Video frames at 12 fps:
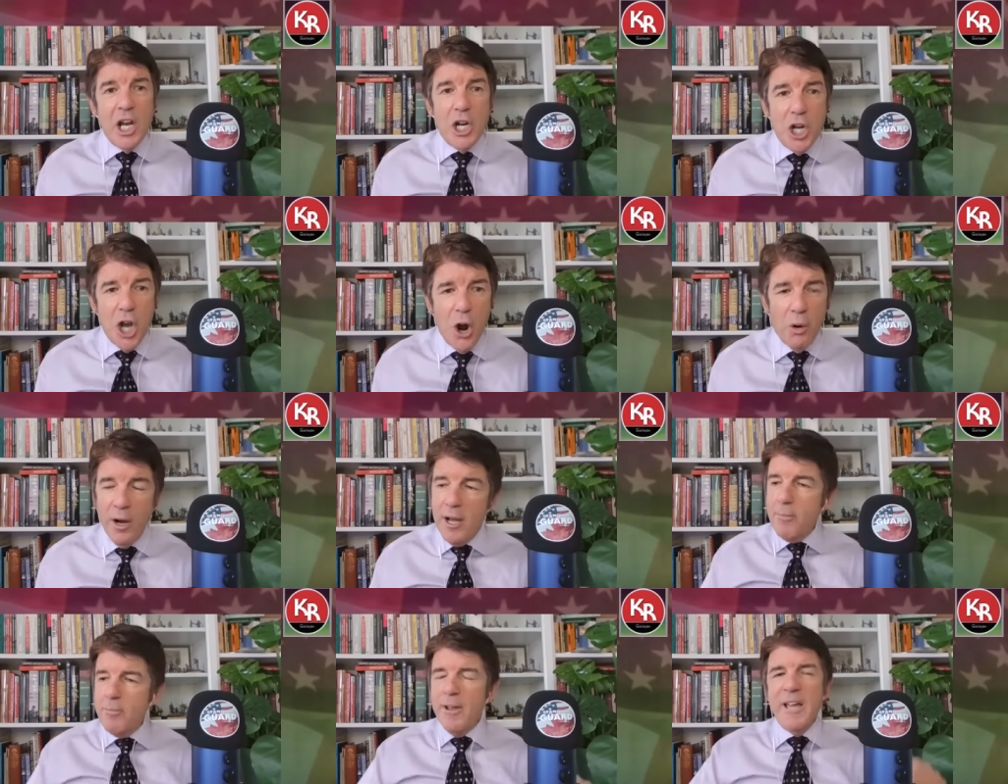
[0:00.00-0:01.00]
No,
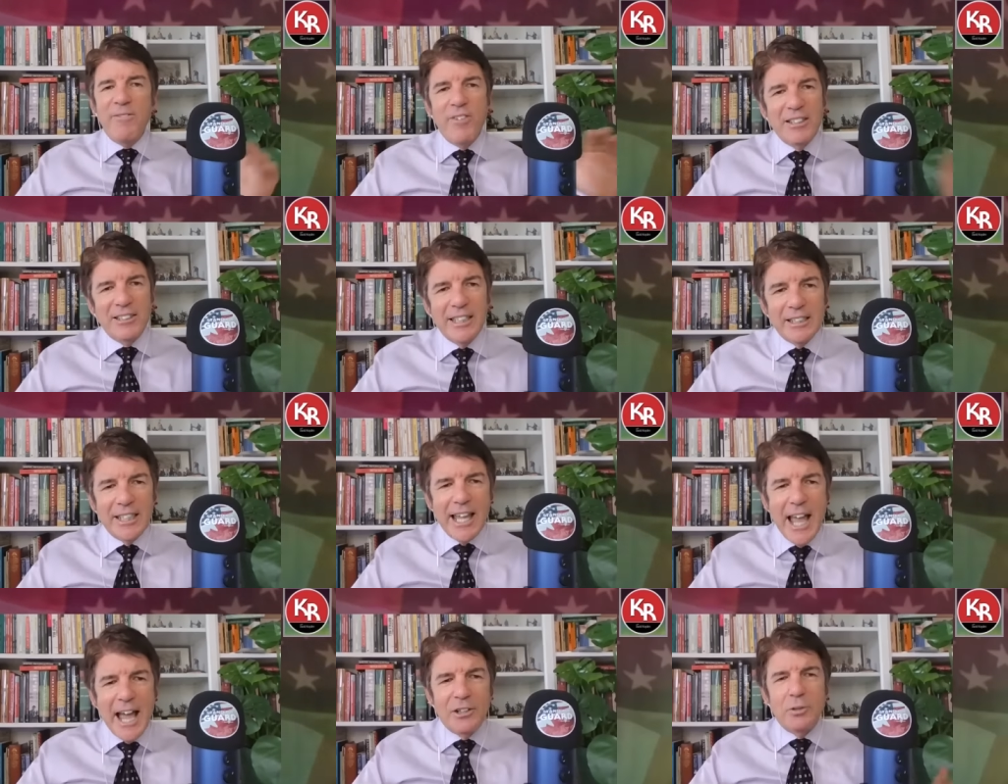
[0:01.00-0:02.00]
but he physically
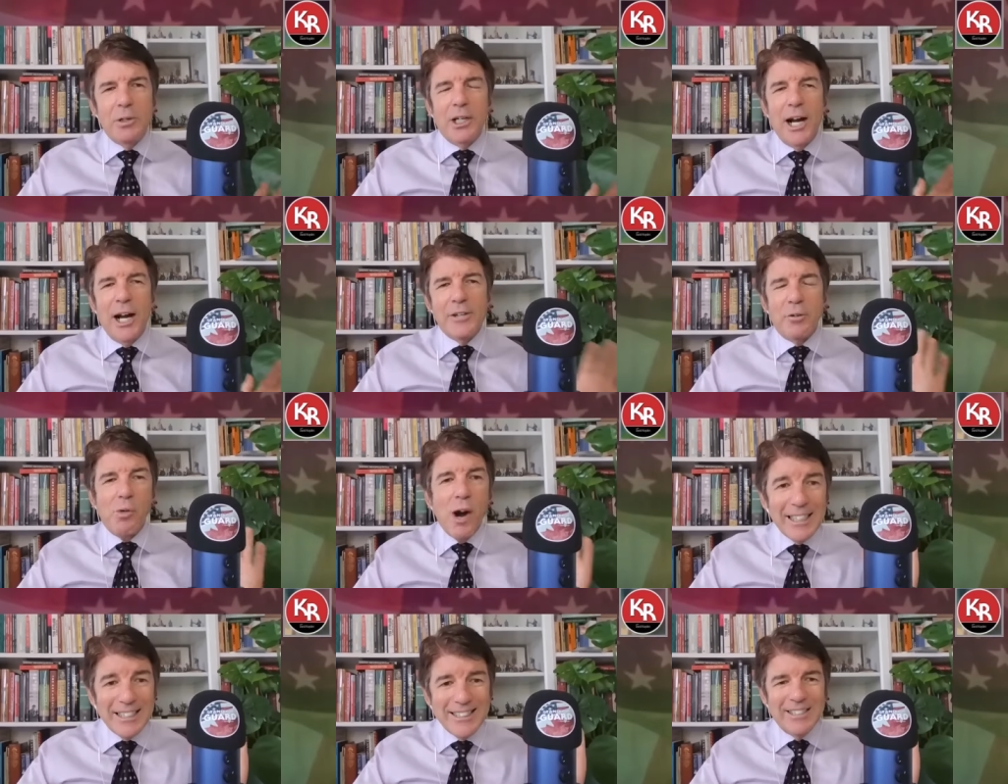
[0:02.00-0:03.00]
can't do it either.
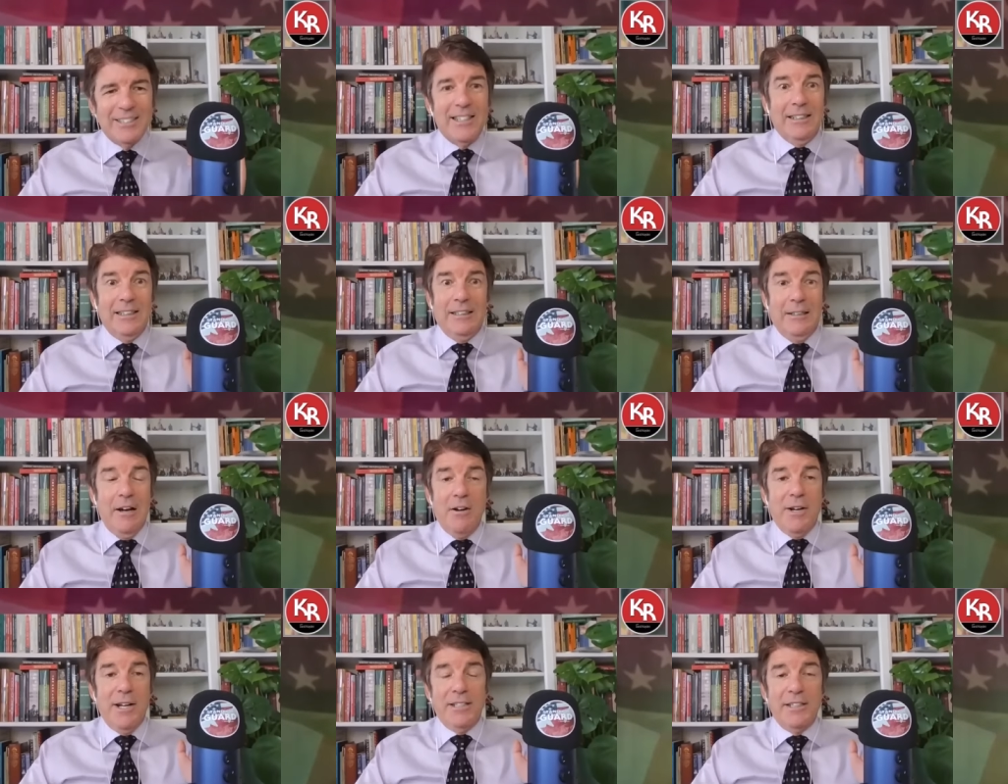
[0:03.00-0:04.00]
Watch this
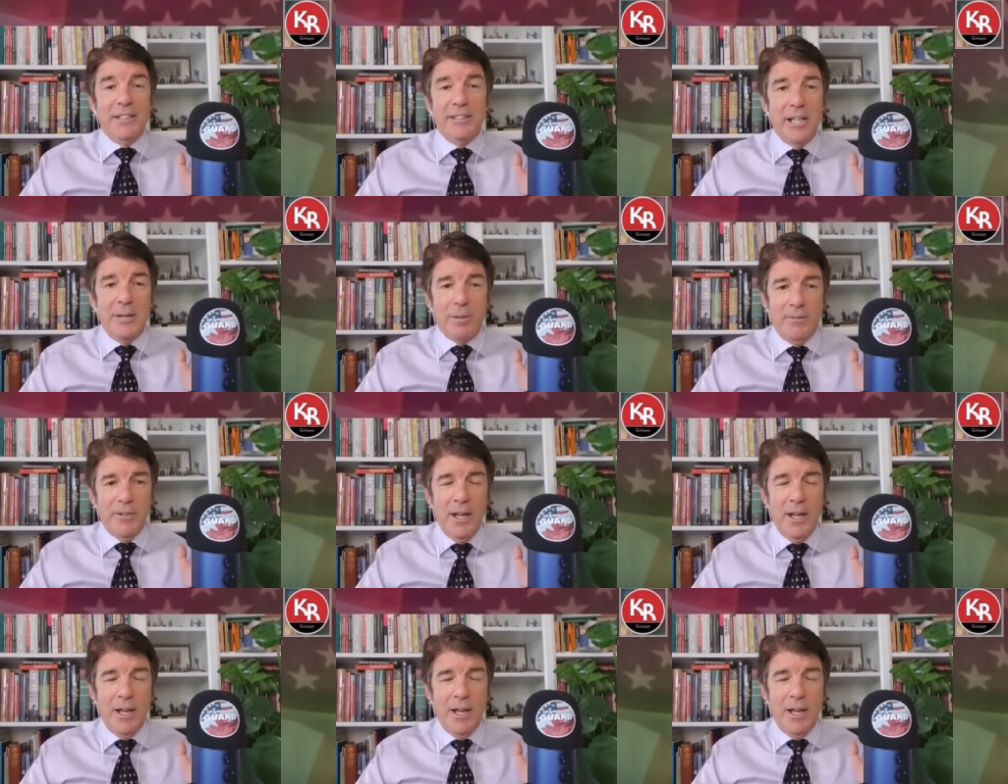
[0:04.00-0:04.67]
hilarious exhibit